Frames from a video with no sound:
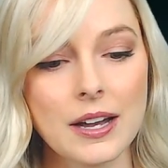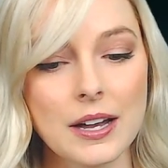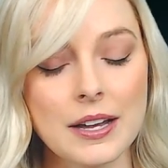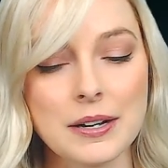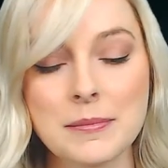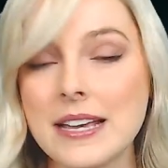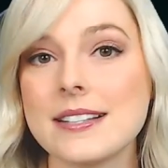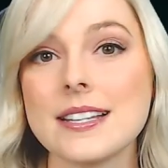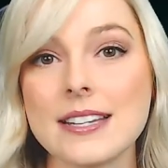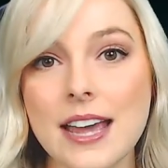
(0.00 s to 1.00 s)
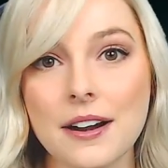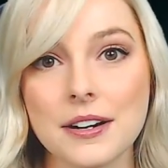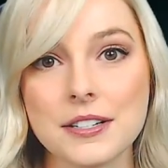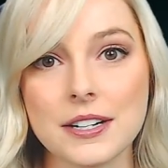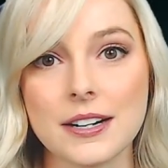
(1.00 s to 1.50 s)
an amazing
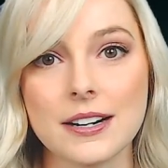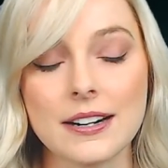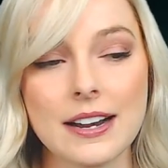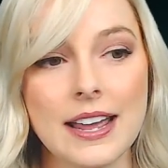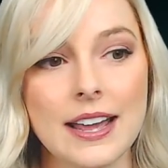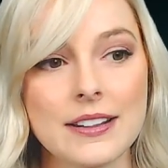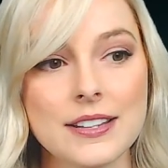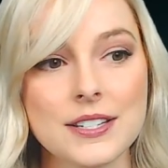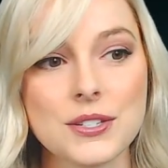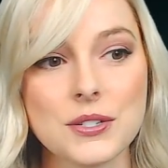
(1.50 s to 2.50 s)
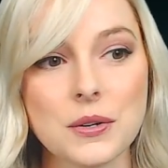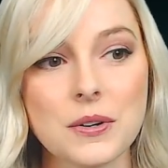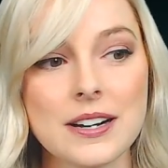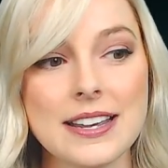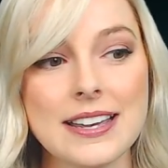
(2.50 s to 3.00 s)
character, and this
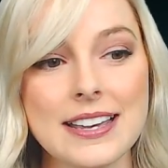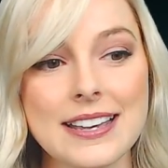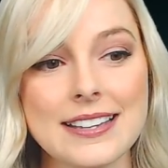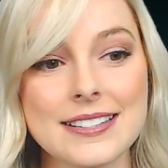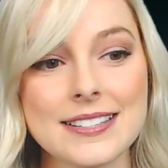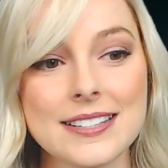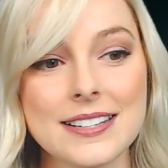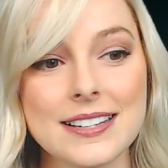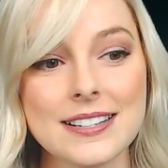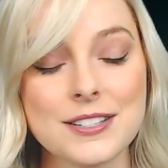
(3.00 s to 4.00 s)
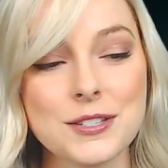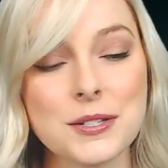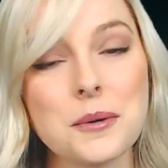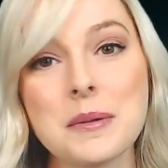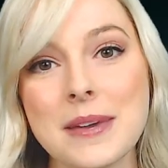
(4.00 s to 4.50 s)
story is
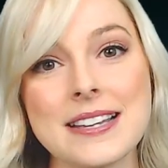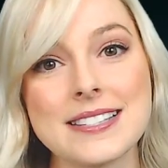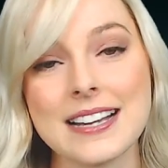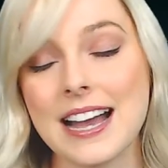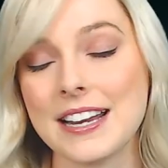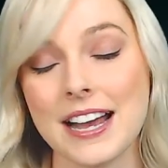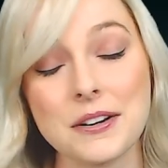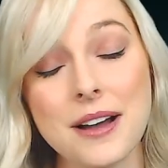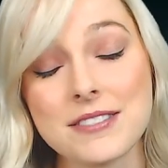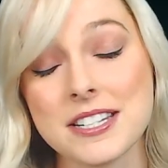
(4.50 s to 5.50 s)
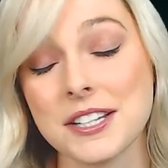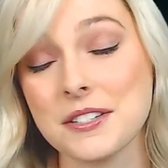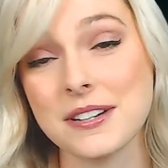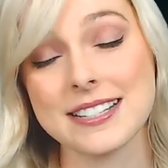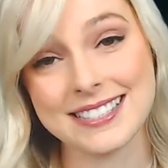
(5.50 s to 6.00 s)
so amazing. I don't have to tell
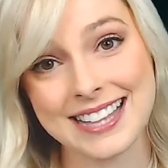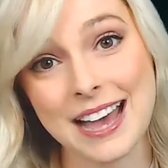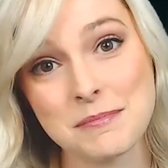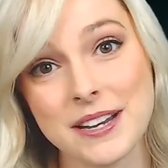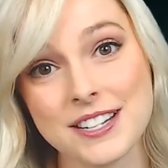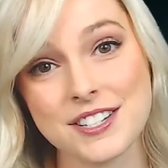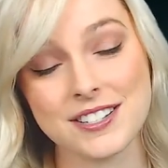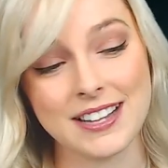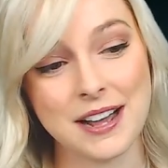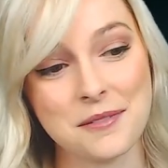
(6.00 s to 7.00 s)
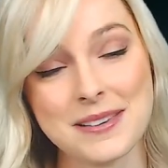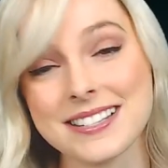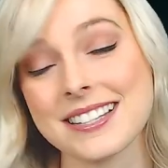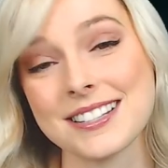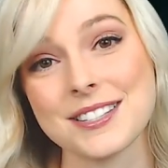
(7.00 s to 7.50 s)
you guys that much how
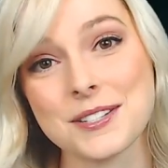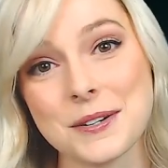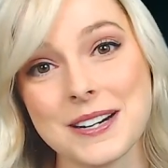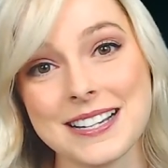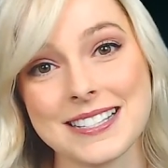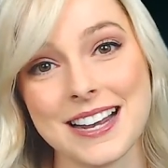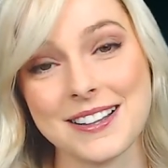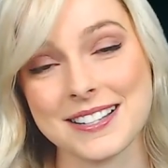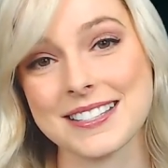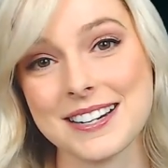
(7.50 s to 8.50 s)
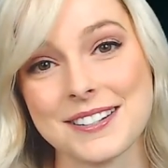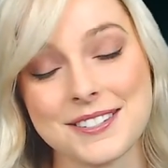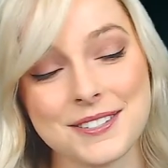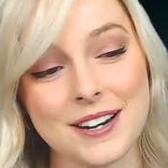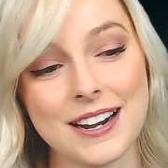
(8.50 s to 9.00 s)
amazing this story is and how these
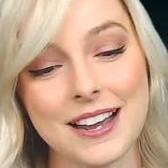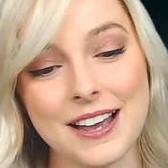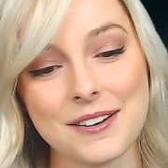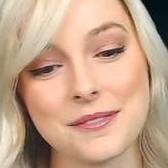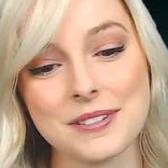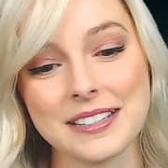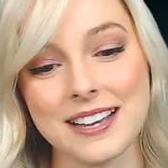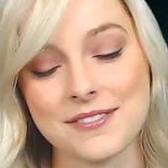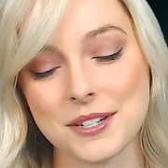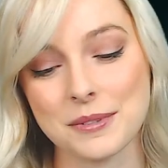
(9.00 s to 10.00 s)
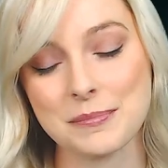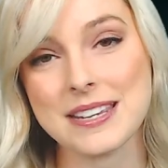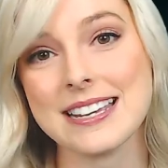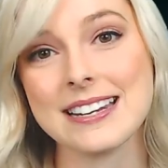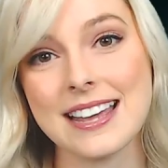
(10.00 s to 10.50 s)
characters are. I don't really have to
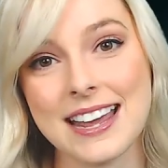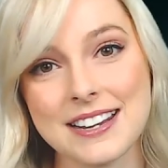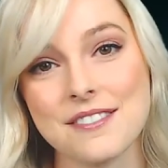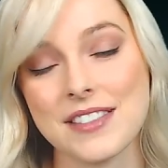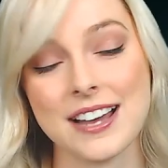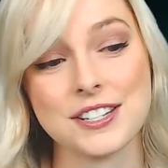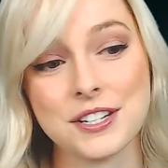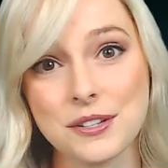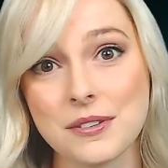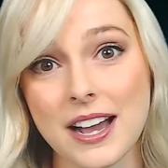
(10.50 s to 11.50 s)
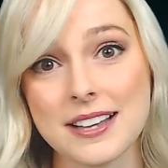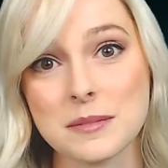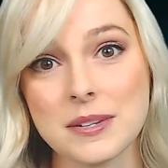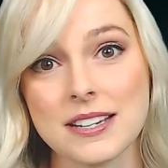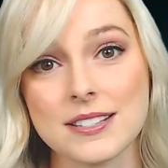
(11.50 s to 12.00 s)
repeat any of that to you guys,
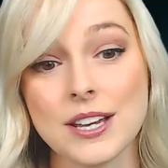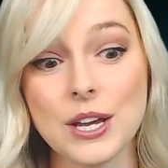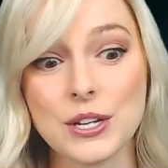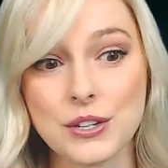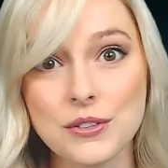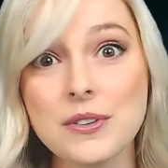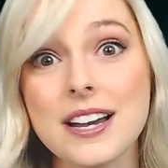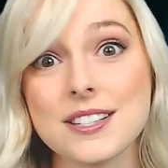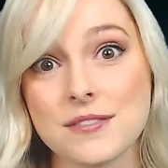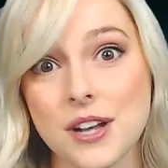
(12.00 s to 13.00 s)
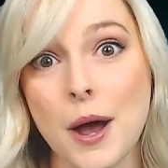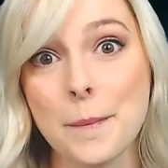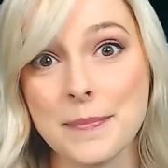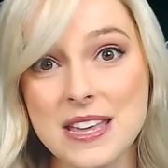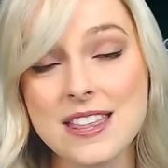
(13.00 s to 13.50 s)
because you guys have taught
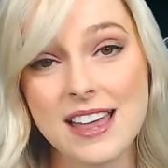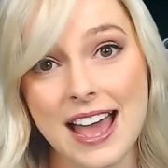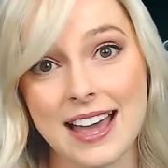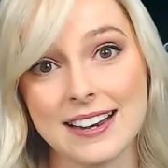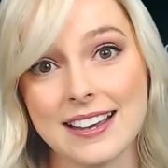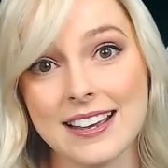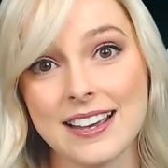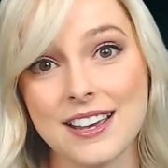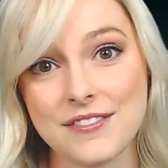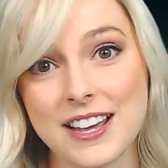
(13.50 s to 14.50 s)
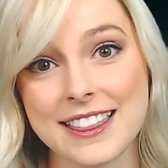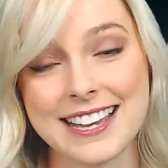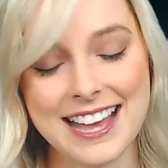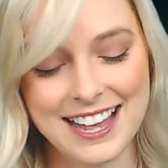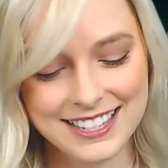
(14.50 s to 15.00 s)
me that, if
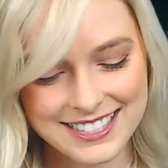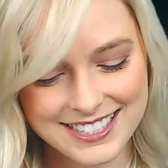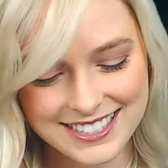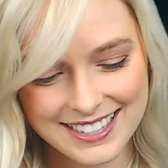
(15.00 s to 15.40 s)
nothing else.